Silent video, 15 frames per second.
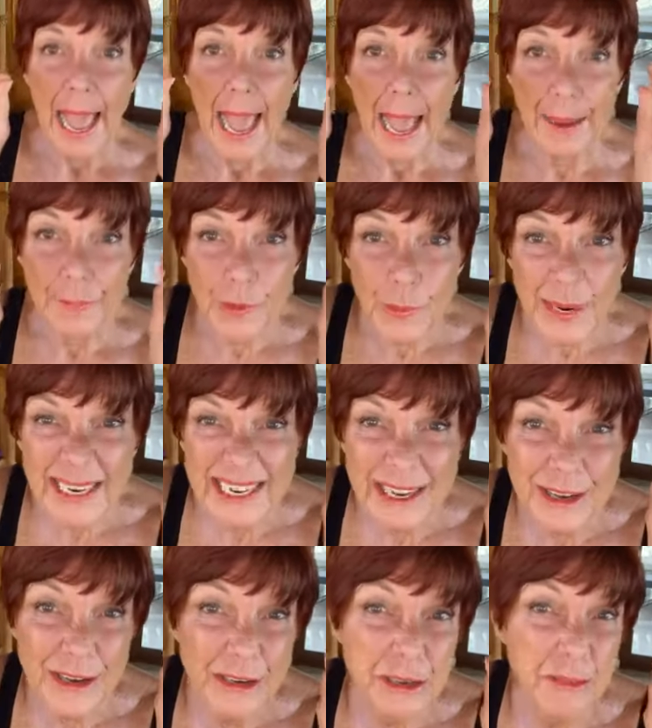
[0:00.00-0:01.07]
I'm going to
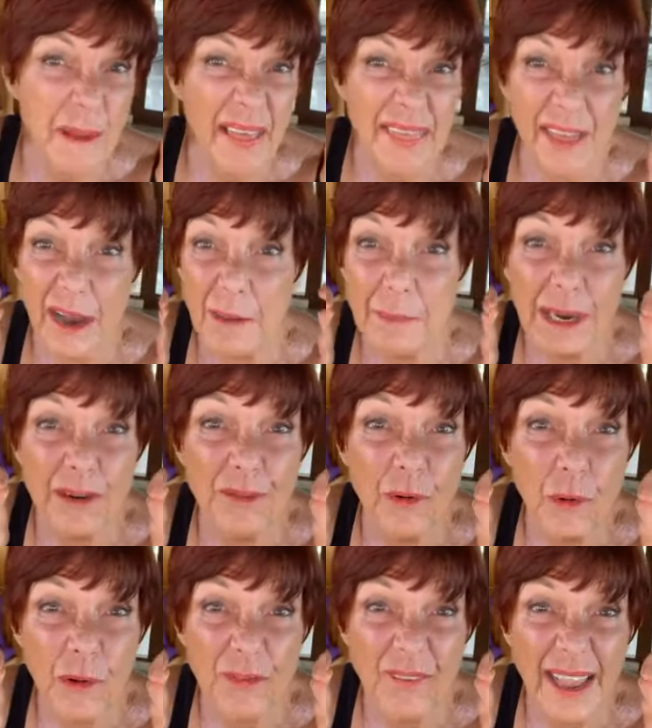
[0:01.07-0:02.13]
use my thumb and
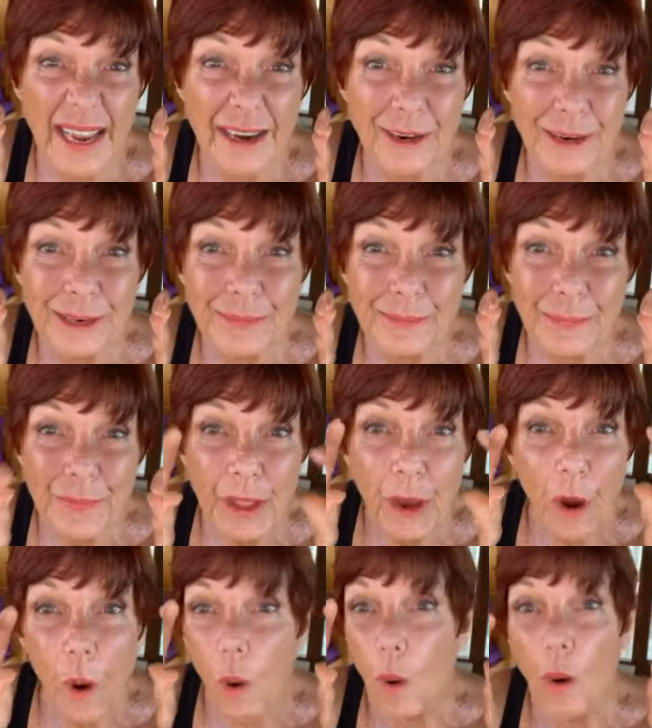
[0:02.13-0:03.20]
forefinger,
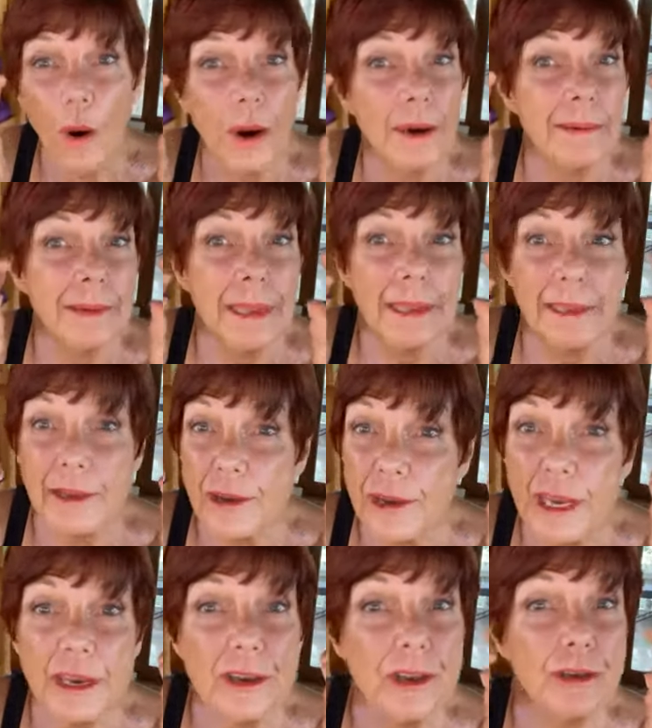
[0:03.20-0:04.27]
or you
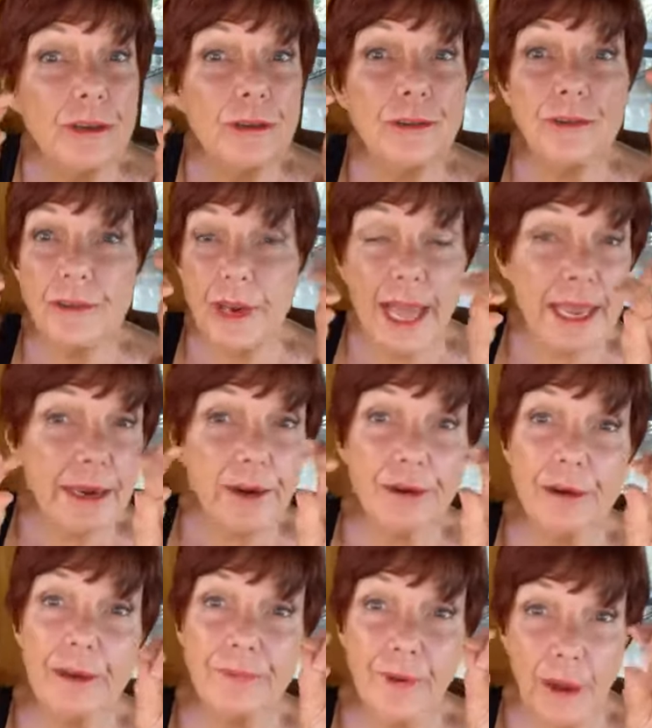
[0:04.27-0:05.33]
can use
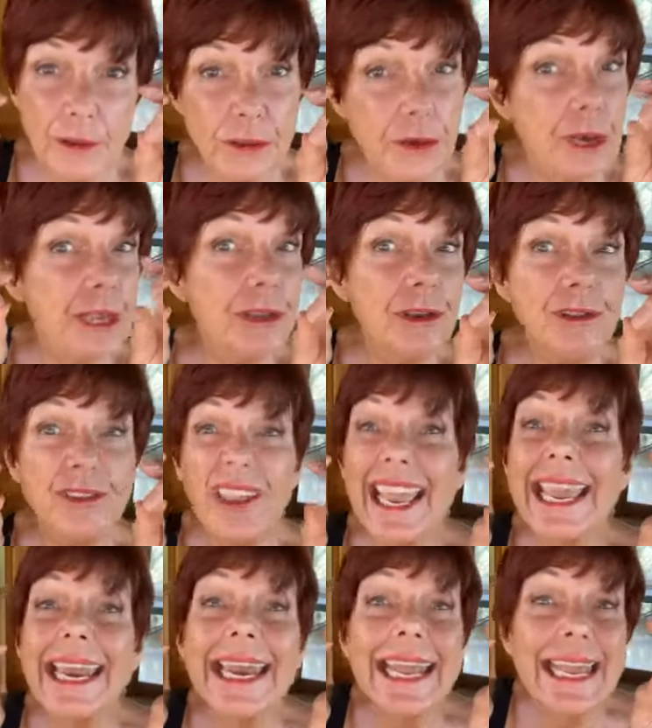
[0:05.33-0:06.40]
later, or you can use
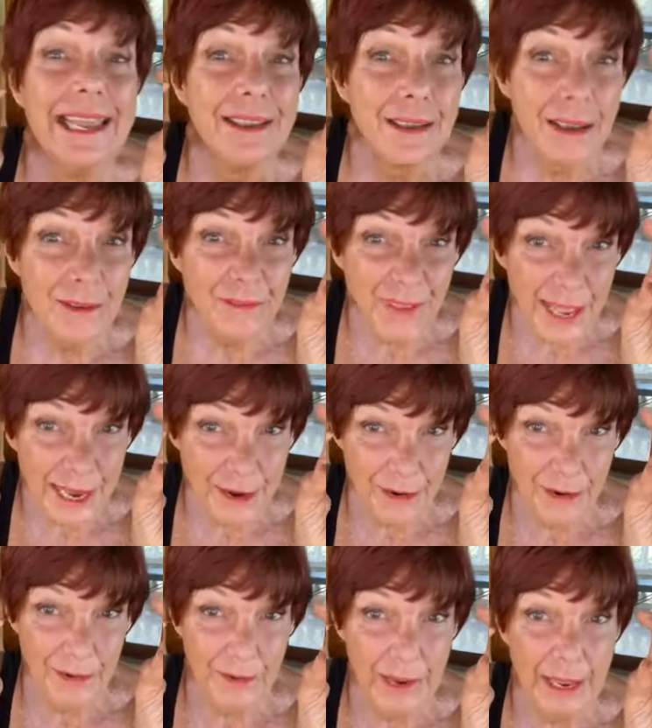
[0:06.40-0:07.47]
any
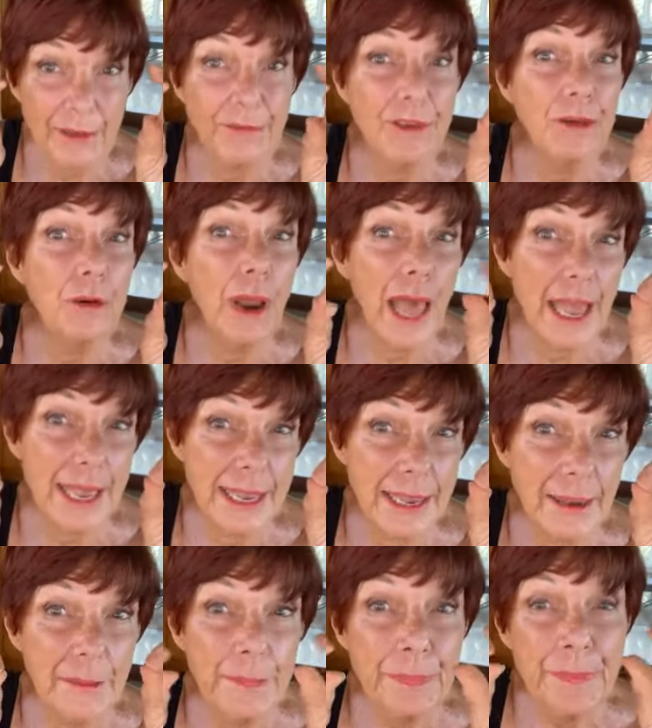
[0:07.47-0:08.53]
finger if you like.
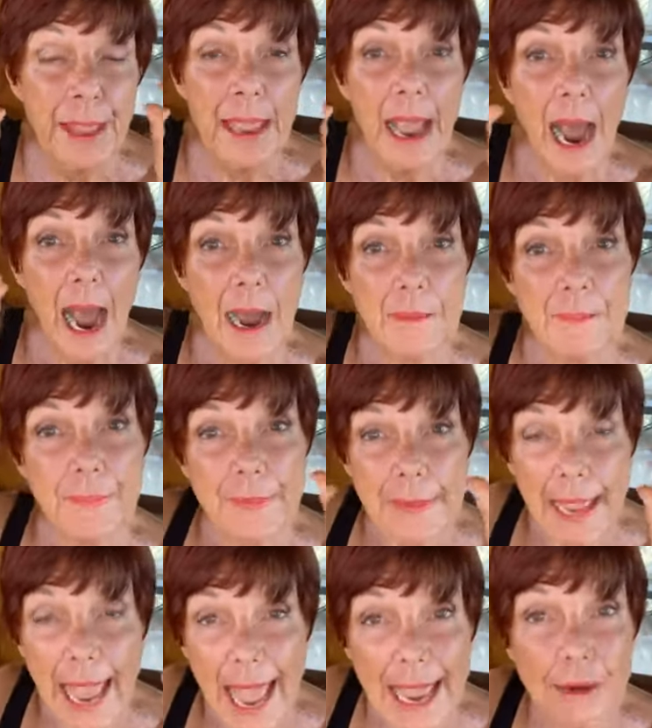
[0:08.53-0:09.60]

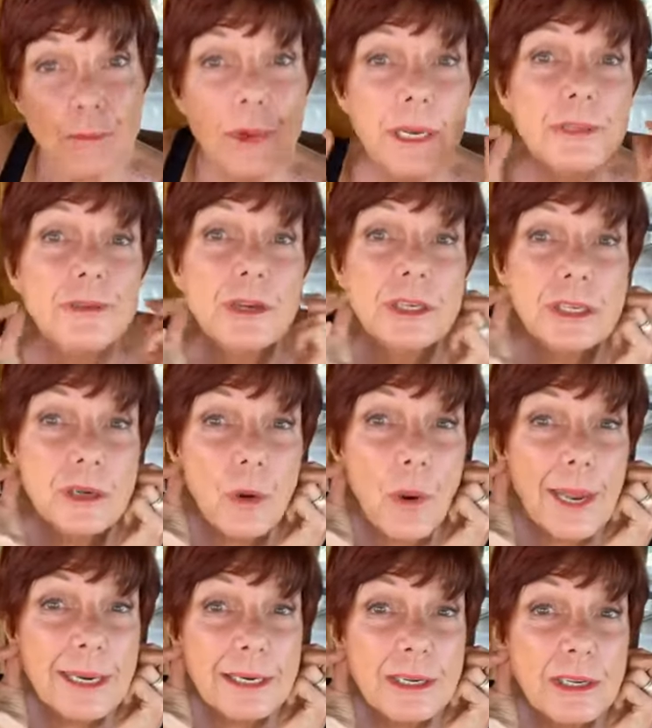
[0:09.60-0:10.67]
And we're just
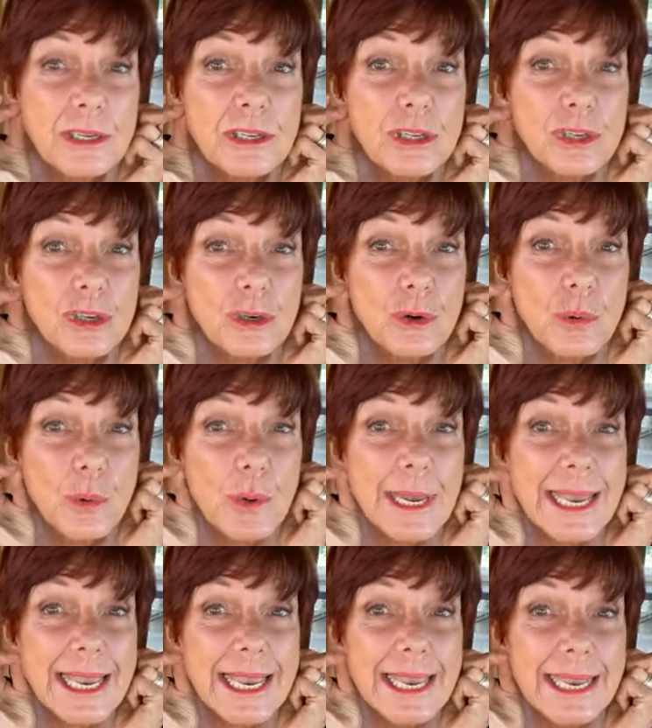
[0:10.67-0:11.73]
going to
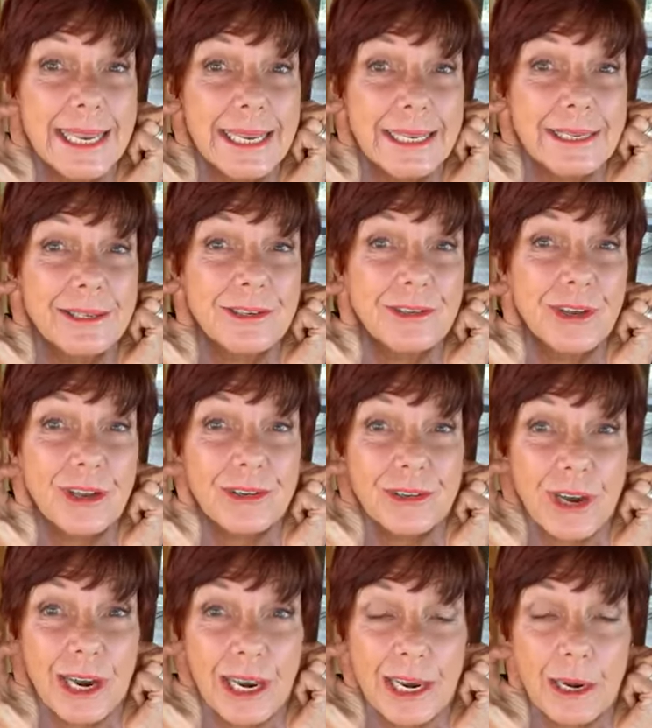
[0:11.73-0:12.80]
squeeze
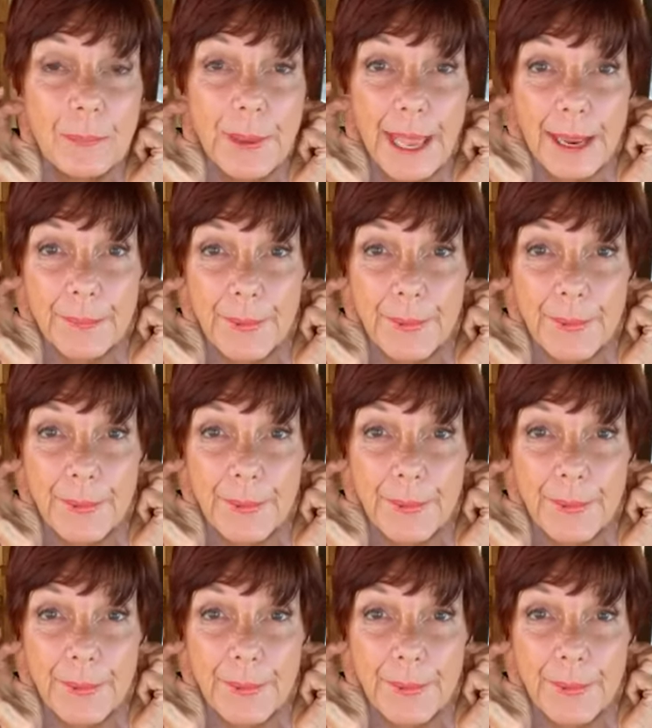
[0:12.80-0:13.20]
just a little bit.